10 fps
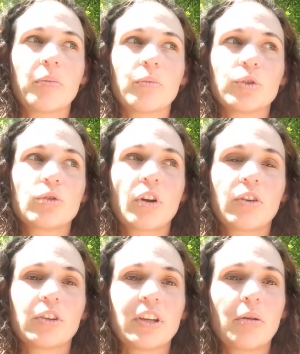We're
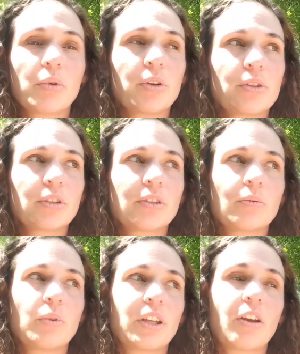stronger in numbers.
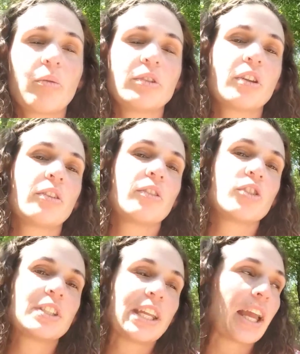We can help each other
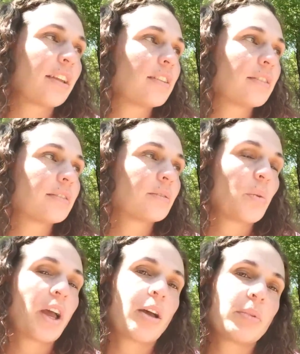understand
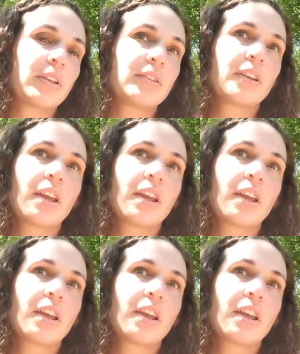what happened.